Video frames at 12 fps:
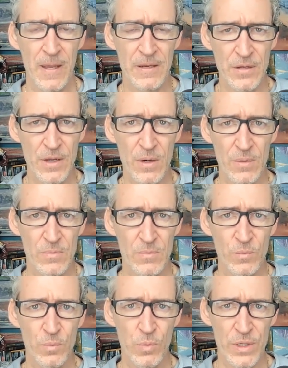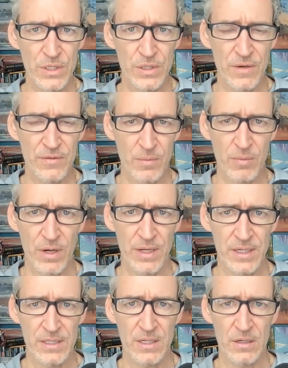and know which of your
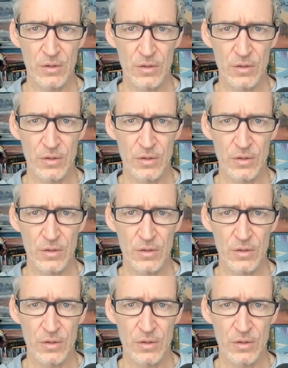products are